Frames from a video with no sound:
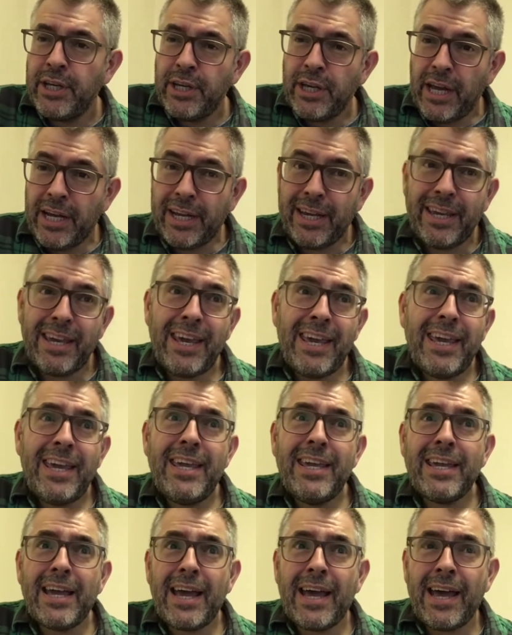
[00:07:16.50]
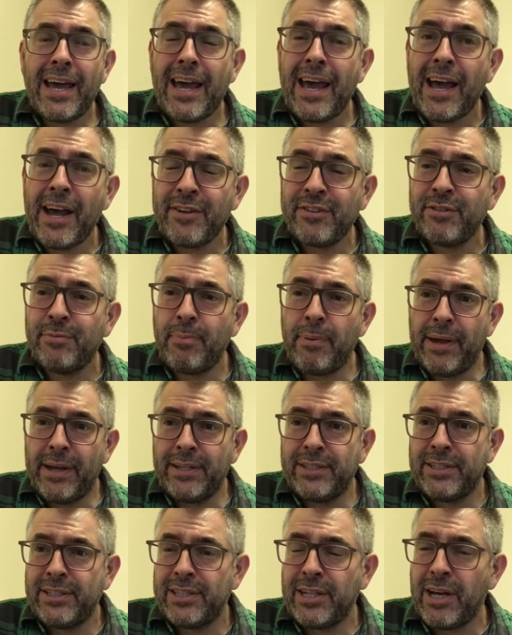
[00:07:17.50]
a key
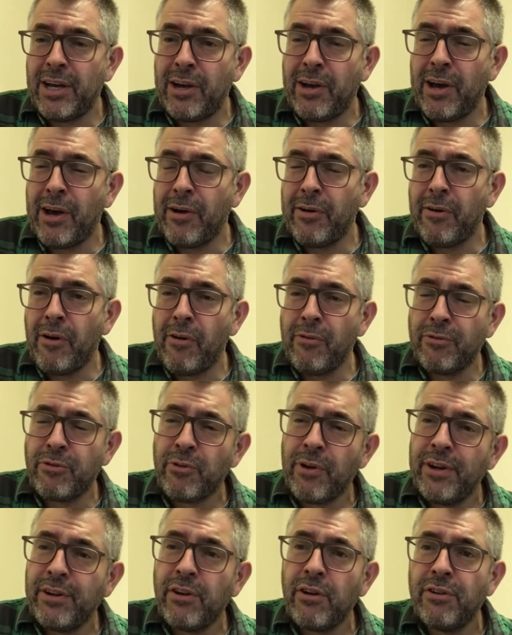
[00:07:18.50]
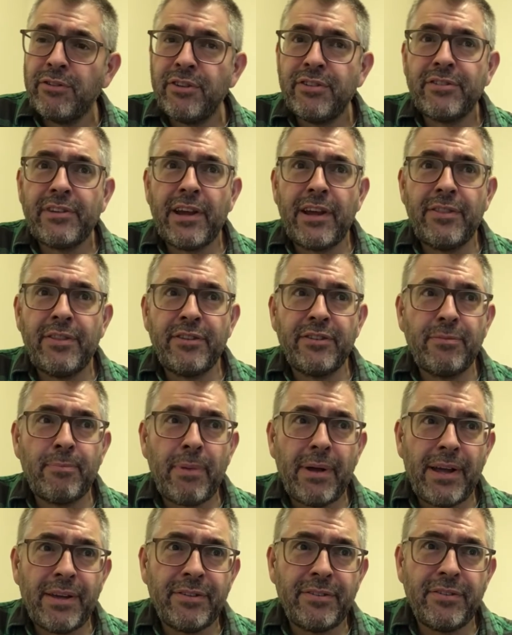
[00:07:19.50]
aspect of trying to understand this
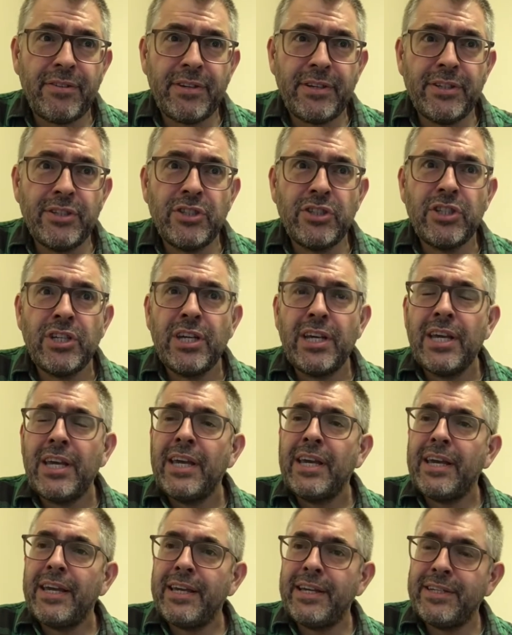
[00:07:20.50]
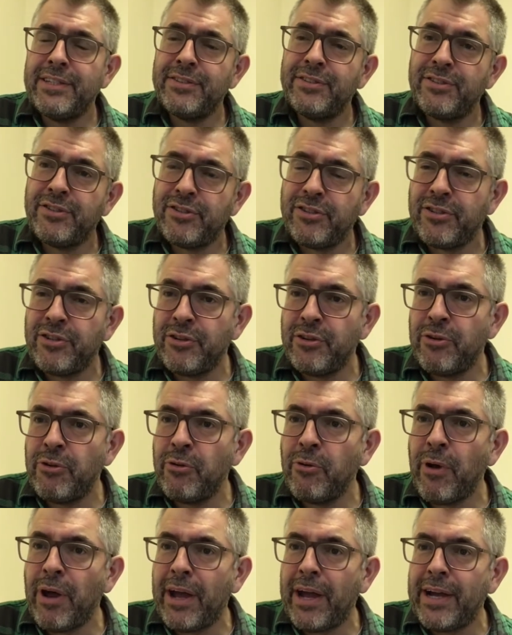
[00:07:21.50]
passage is
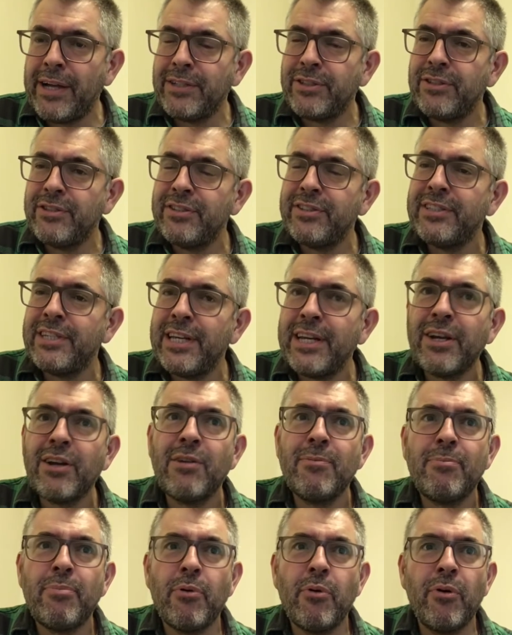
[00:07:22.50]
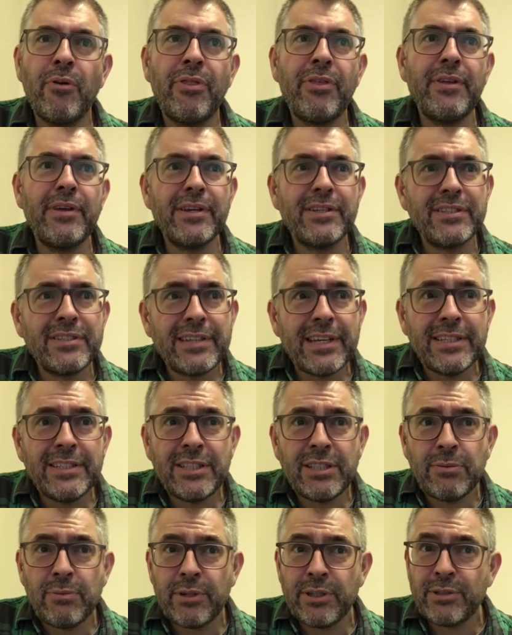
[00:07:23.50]
to just take on board the extent
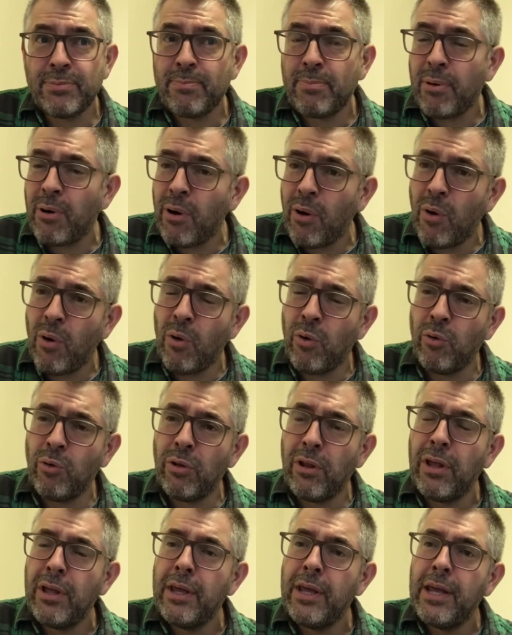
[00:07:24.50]
to which Paul